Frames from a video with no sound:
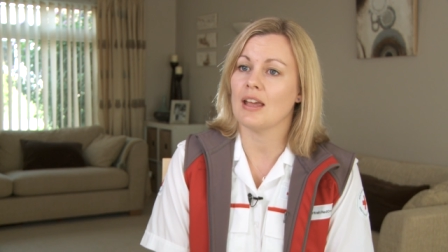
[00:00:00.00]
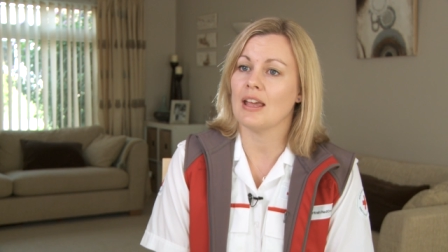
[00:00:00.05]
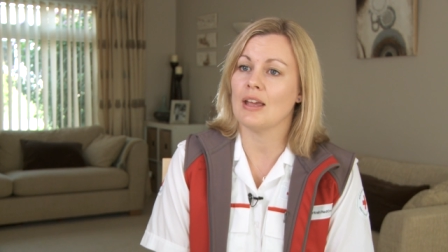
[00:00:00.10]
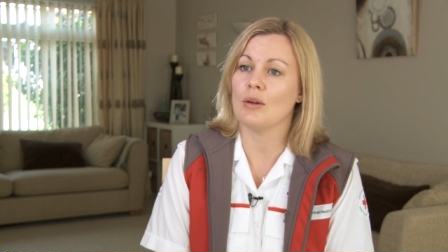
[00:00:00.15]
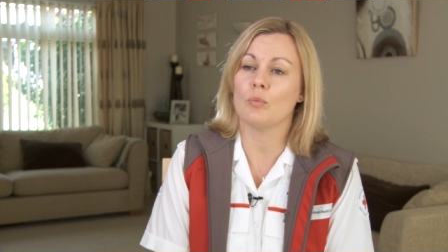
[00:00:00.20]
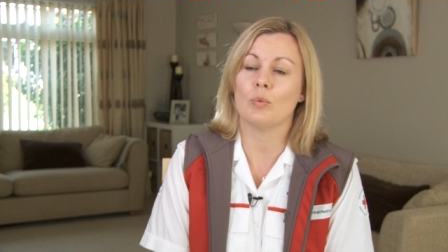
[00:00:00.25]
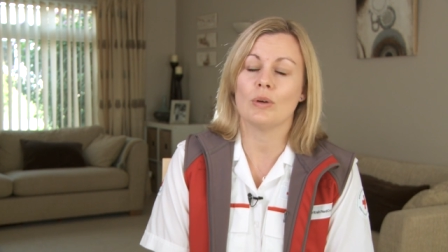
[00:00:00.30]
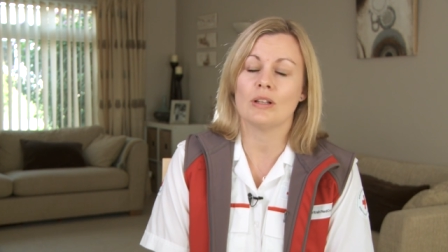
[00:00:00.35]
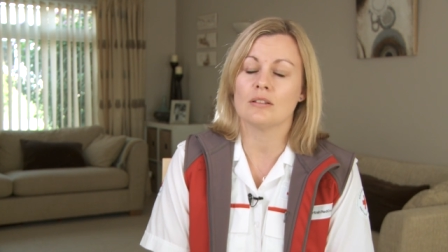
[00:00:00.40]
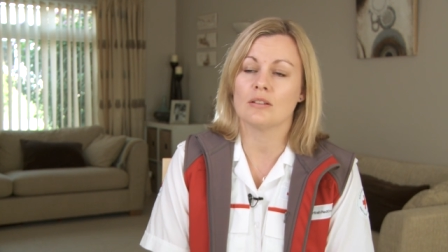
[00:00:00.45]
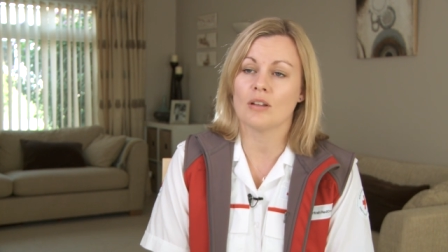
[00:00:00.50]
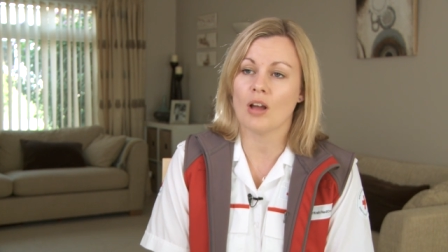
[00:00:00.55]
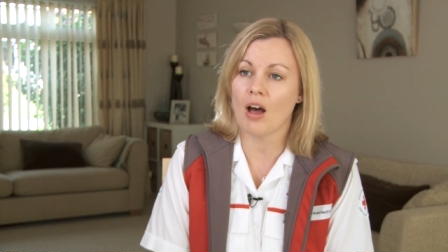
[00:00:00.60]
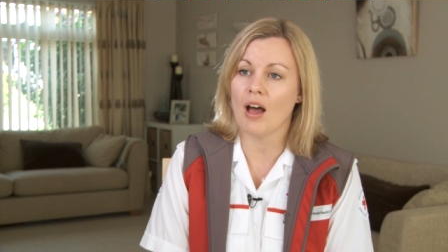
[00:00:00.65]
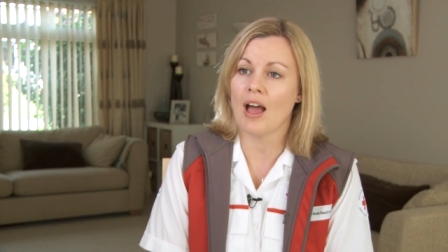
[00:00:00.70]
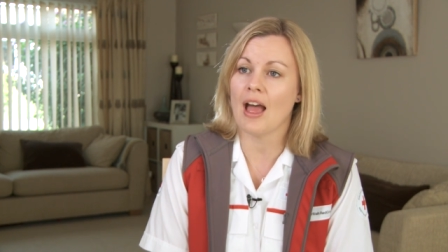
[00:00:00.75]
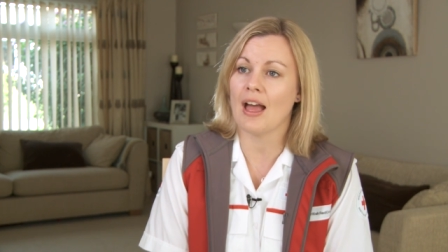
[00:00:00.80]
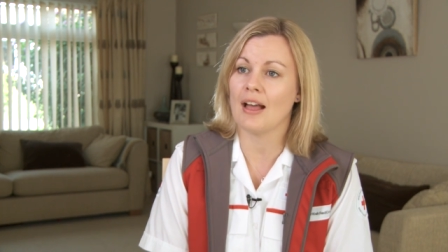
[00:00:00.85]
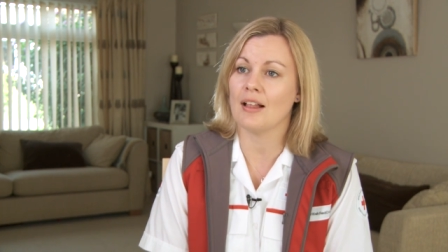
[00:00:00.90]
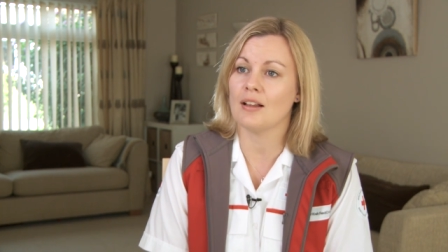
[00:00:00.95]
It will
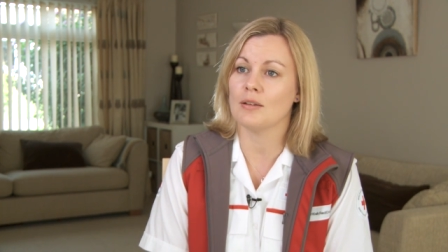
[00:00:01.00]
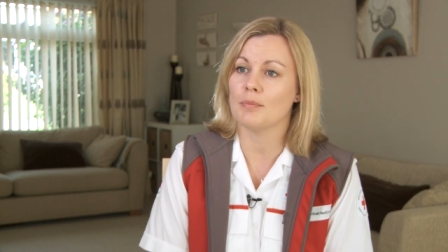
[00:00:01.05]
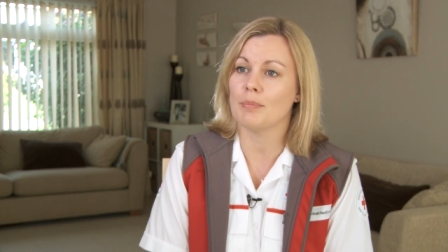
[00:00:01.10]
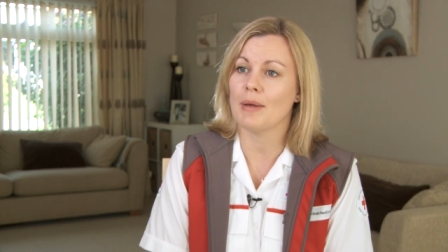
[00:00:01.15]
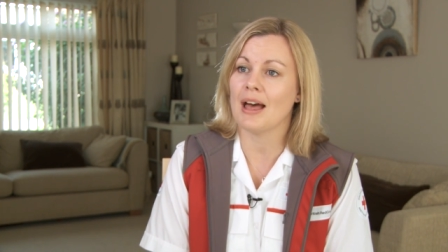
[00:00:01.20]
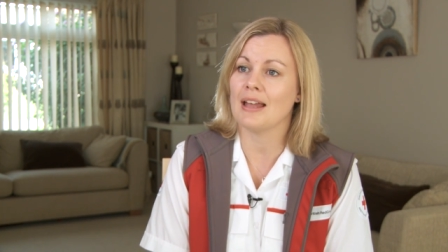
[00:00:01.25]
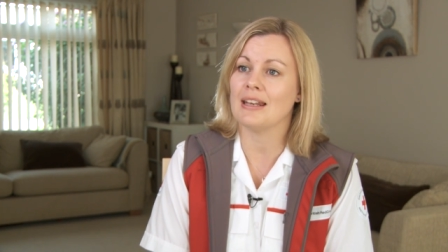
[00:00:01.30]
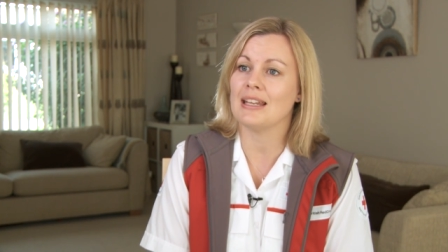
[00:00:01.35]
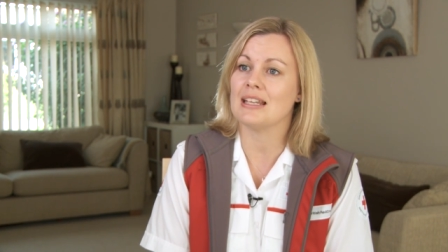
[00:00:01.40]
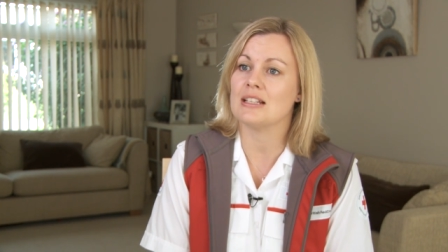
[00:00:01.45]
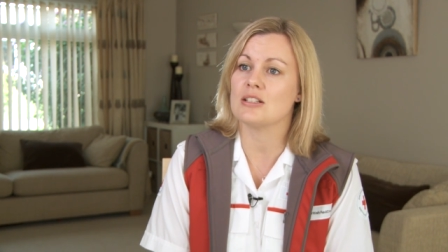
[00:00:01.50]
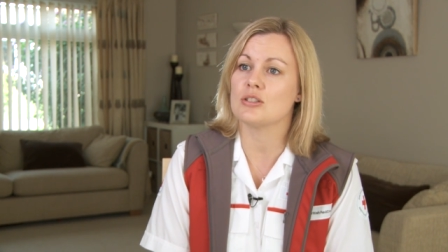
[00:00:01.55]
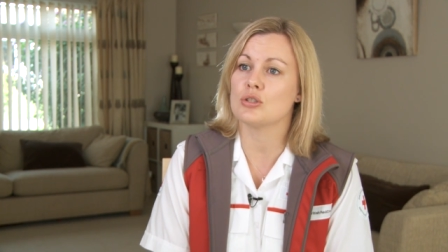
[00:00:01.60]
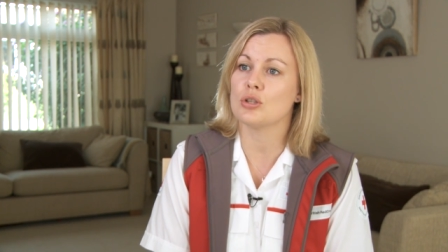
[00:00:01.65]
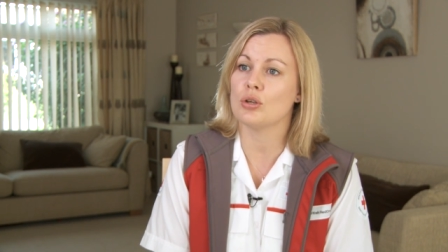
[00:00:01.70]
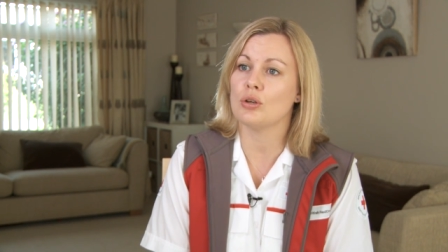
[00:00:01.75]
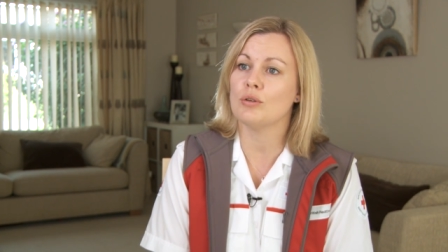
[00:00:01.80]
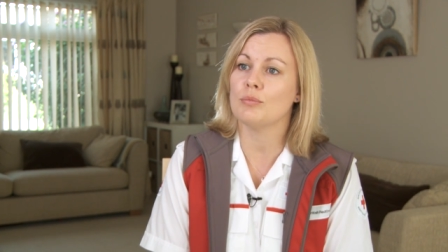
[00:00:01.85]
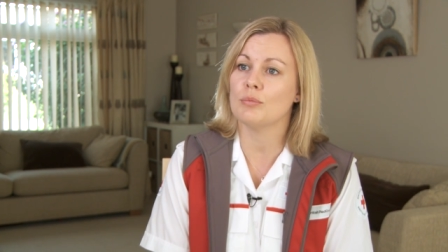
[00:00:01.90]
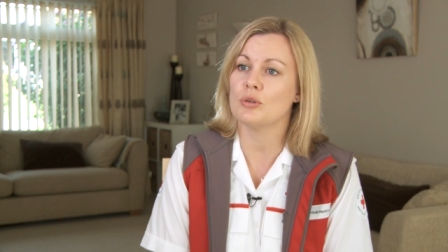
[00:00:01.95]
not help and it is
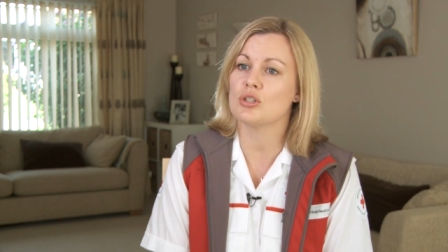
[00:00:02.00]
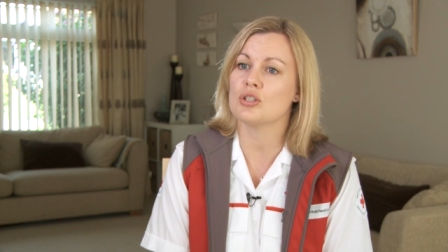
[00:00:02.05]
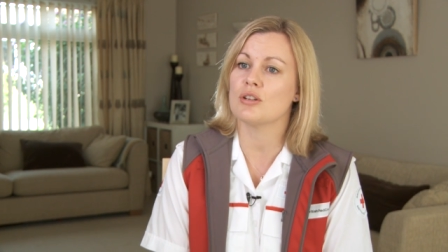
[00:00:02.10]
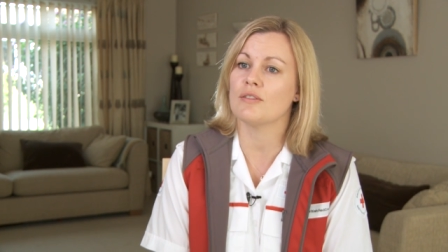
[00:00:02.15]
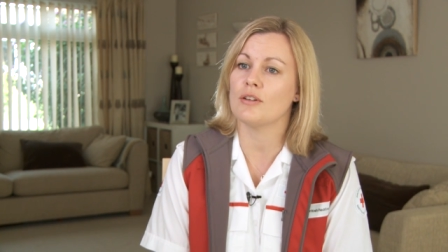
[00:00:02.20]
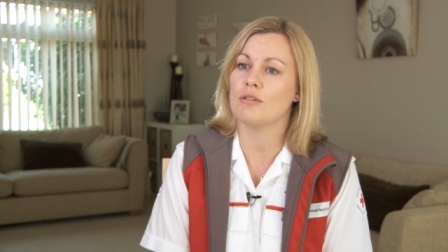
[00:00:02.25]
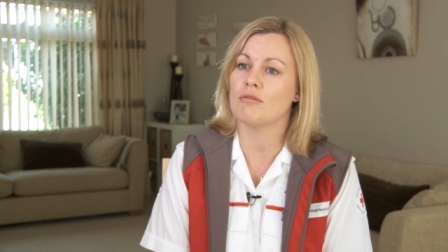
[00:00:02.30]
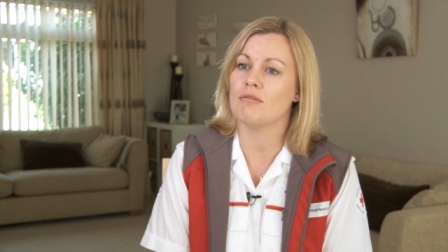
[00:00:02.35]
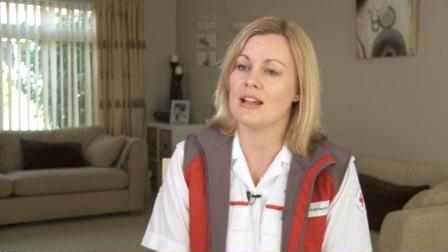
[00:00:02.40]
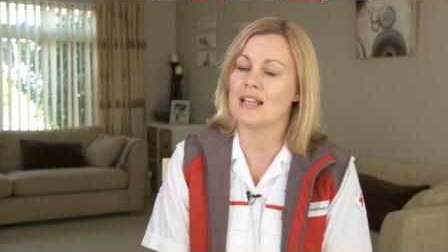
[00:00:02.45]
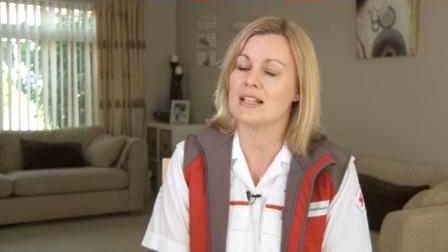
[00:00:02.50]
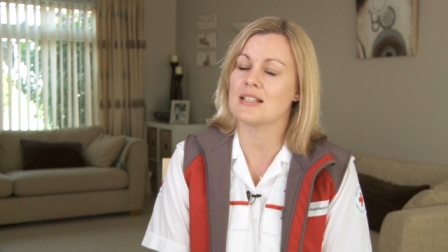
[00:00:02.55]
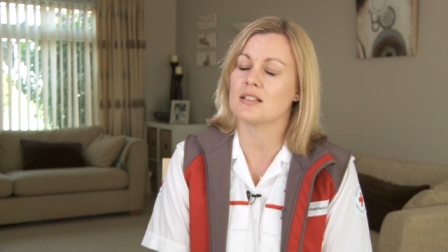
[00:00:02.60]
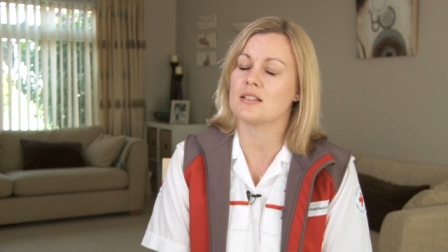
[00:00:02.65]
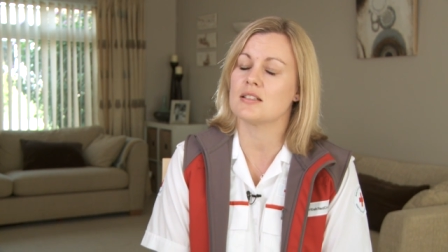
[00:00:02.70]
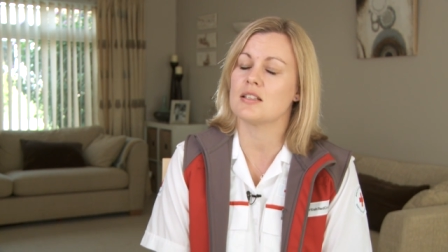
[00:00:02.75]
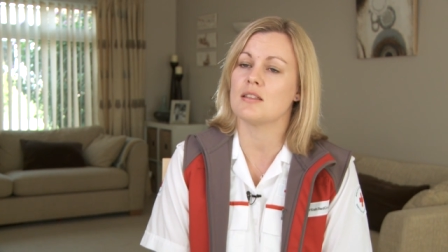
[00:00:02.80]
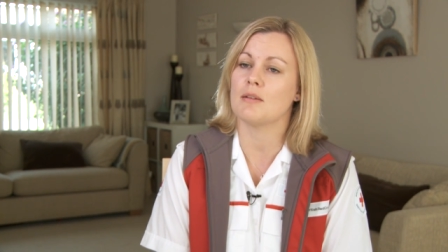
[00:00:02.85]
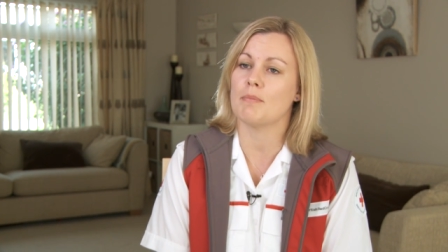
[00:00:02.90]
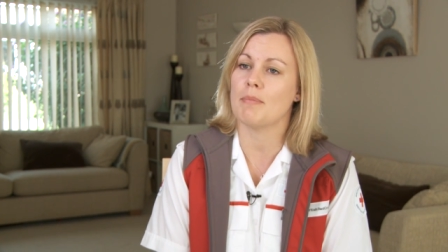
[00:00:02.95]
too much of a risk
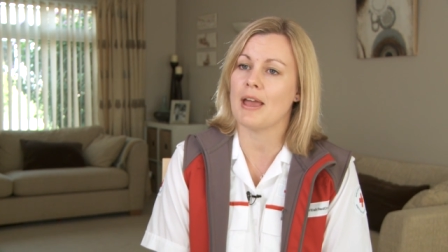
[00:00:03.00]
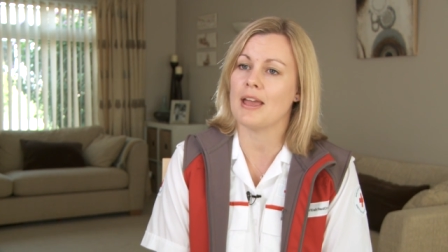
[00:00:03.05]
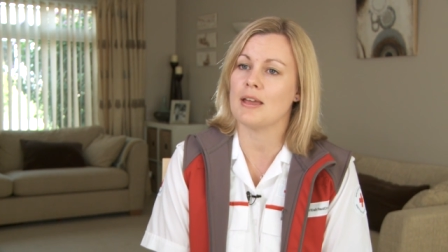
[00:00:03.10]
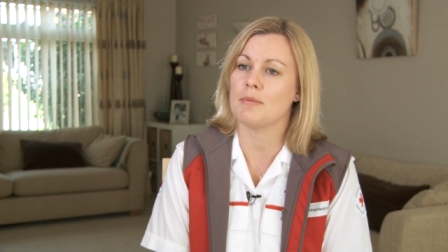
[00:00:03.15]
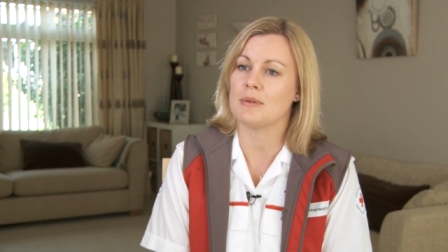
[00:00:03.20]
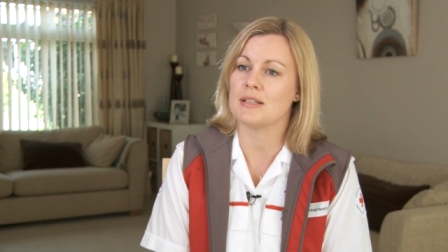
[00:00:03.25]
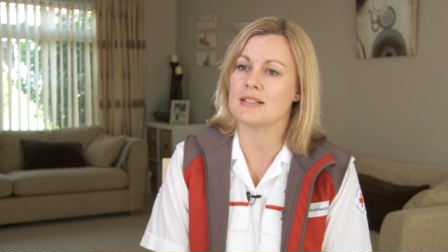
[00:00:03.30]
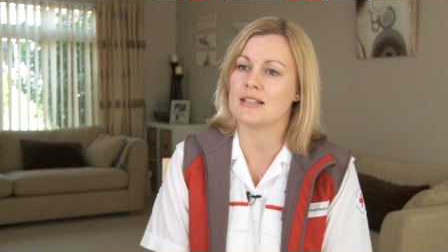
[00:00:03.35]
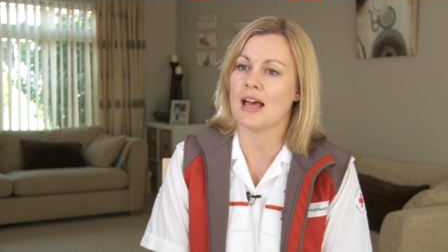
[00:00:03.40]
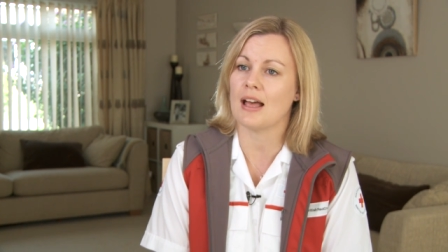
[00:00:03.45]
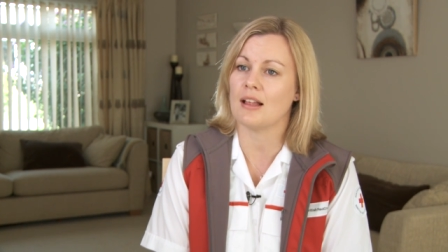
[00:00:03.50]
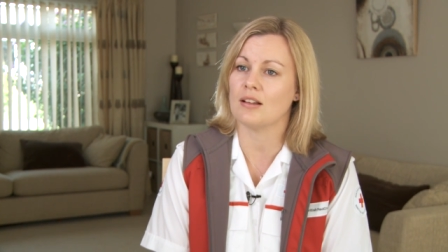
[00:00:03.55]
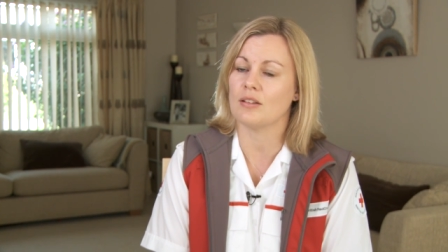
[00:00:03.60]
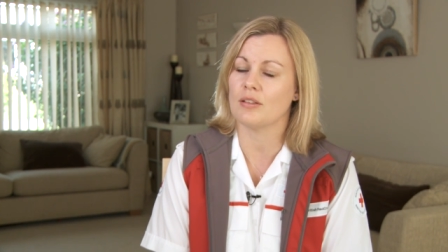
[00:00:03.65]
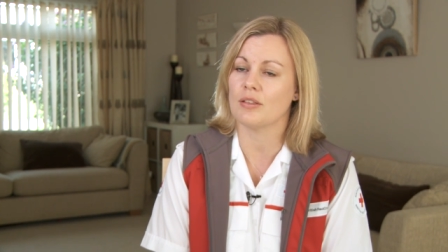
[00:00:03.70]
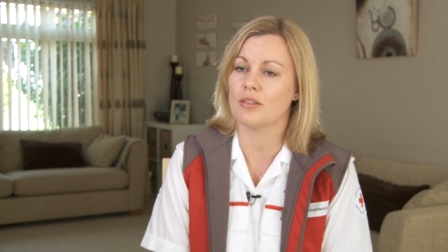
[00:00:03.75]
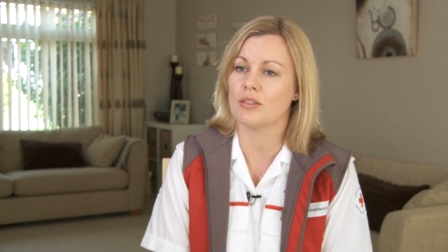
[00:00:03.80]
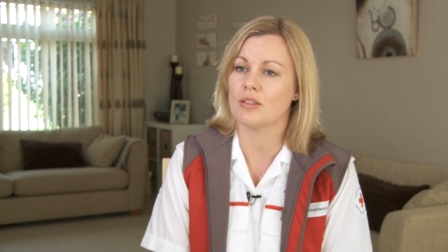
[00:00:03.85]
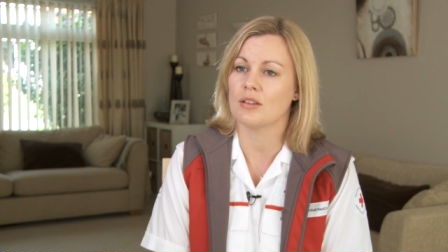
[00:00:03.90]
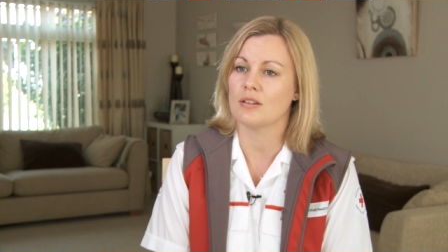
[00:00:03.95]
to the baby's
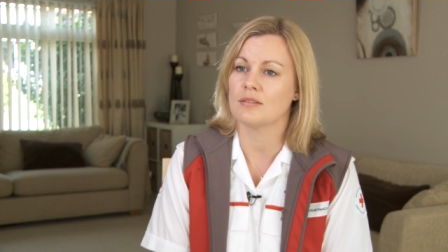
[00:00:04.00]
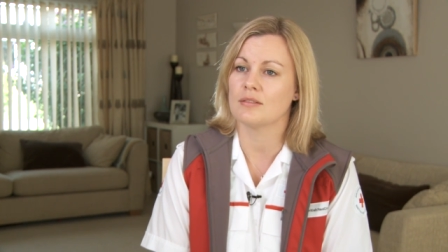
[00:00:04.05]
health.